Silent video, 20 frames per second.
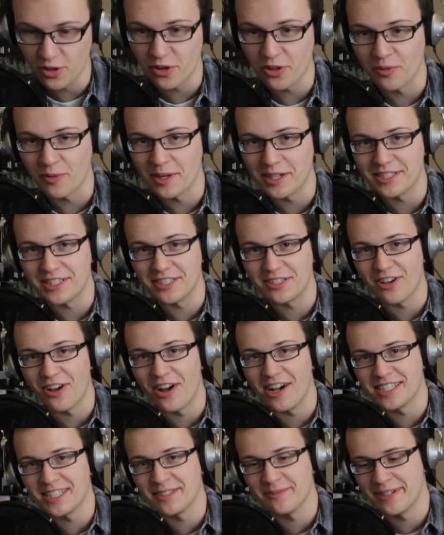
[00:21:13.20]
Lord of the Rings
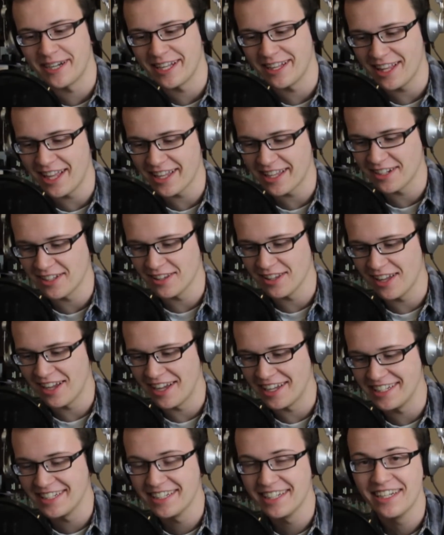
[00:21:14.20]
is awesome, and I like it a
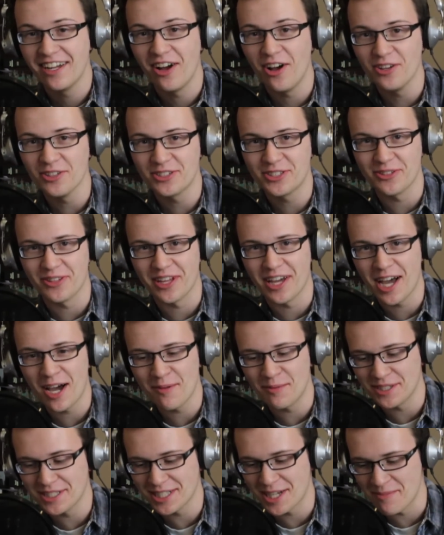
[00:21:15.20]
lot. Also,
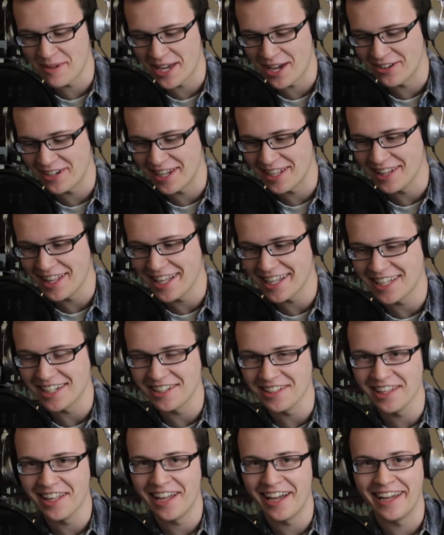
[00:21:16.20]
The Hobbit's coming out, and I
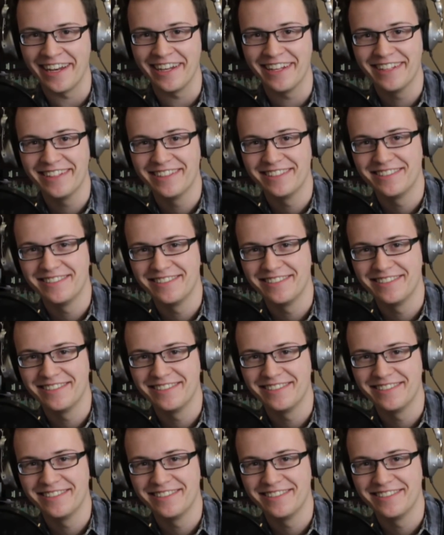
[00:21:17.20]
like it a lot.